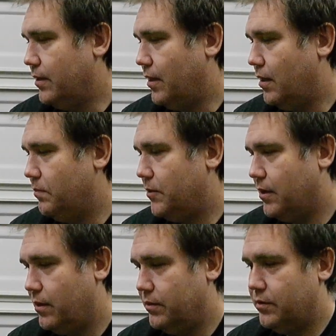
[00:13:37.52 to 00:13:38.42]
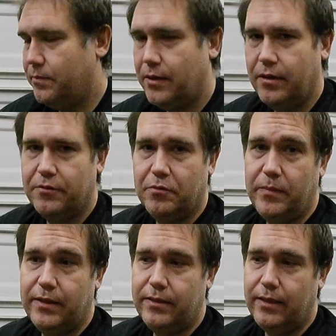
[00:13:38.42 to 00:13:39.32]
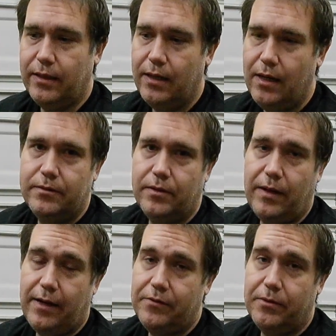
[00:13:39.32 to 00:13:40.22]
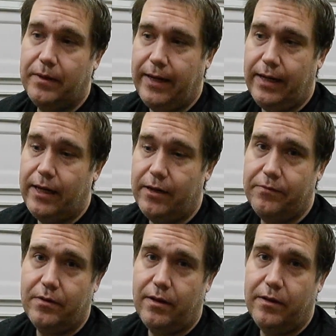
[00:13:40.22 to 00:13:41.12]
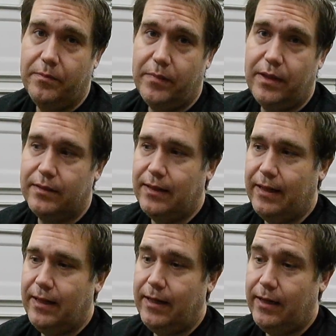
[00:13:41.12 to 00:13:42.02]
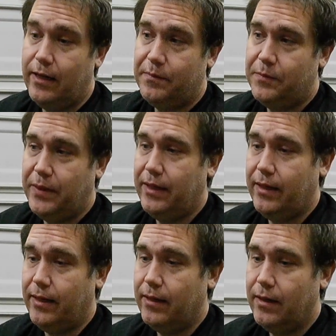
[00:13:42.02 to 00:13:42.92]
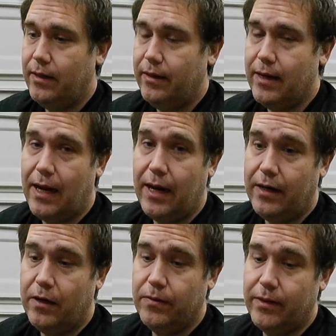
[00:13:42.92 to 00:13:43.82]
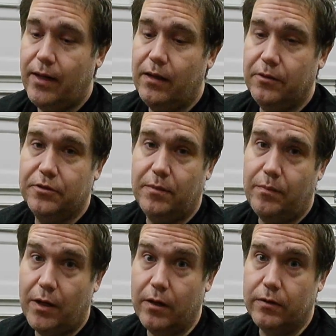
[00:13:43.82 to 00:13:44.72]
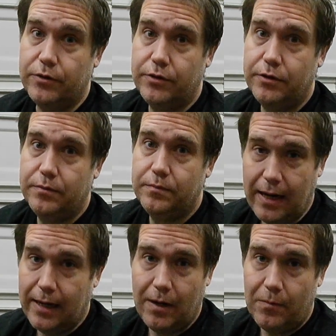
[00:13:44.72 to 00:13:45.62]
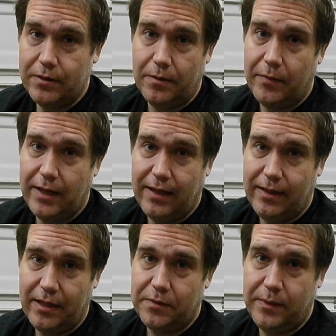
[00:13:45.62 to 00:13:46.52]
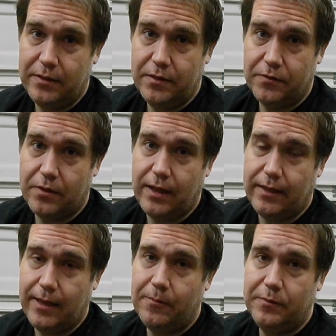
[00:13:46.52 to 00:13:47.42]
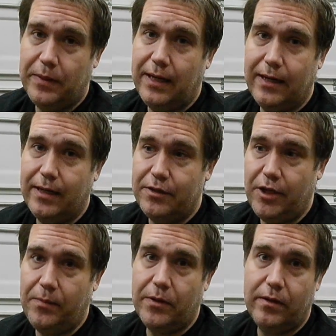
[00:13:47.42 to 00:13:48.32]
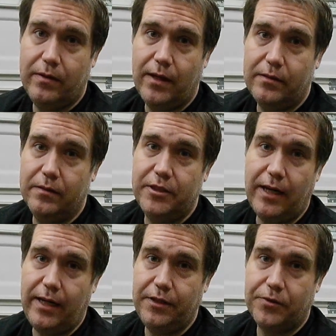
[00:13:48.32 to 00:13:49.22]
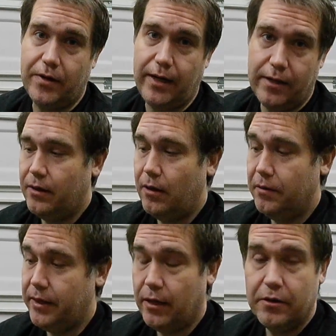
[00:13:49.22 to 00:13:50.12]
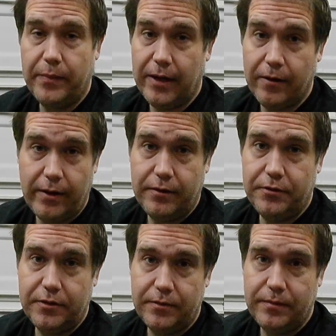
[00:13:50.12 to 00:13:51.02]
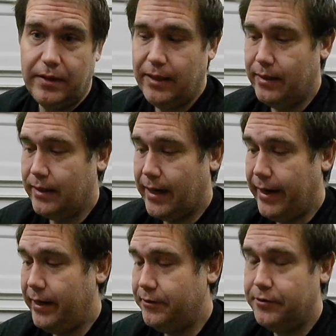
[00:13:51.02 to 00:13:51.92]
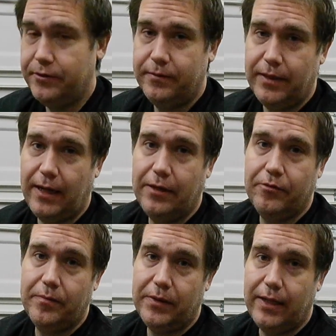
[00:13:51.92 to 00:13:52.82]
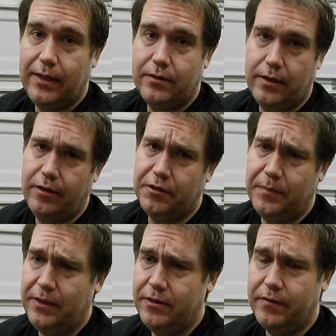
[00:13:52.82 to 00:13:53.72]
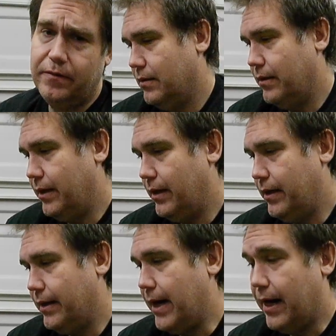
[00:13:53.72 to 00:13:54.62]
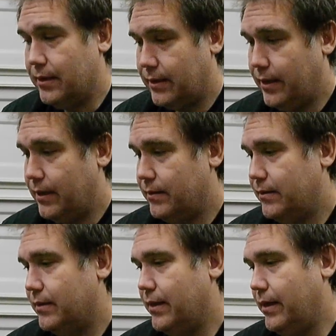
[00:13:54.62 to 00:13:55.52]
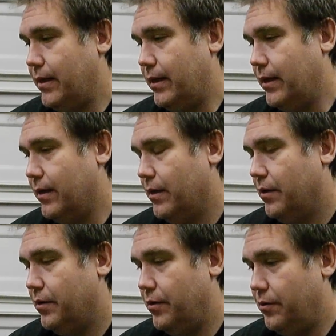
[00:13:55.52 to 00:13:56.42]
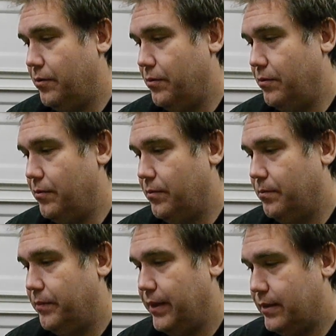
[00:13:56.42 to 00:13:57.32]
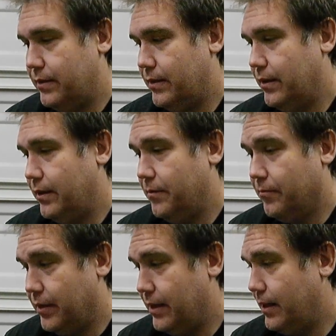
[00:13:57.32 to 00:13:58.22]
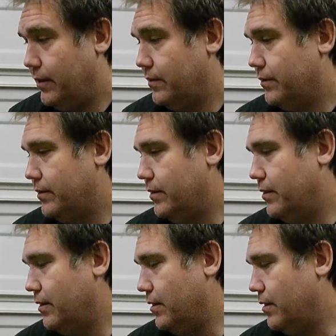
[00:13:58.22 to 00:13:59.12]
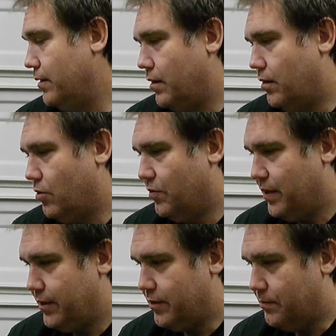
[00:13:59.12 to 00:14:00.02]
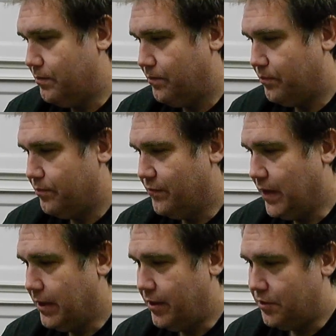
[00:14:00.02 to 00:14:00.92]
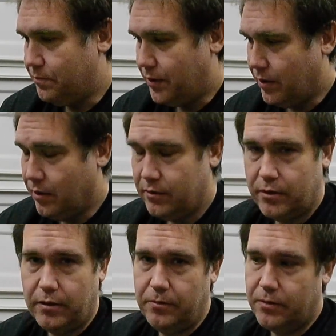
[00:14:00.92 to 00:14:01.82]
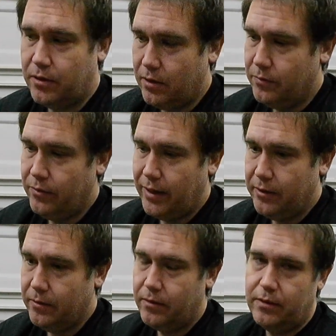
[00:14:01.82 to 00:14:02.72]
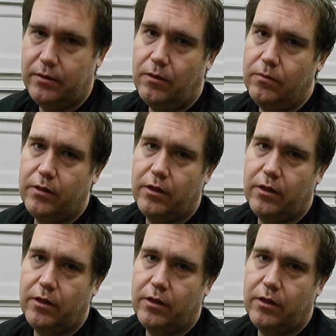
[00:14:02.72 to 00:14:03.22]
up, tons of parts were missing. So after getting it for 100 bucks, I then ended up spending $900 on parts and that wasn't buying the expensive crank. That was buying a cheap $100 Chinese crank. All the other bearings in the case that I had to replace, they're expensive. The gaskets, the new piston and rings, the a whole bunch of various parts, a new carburetor because the old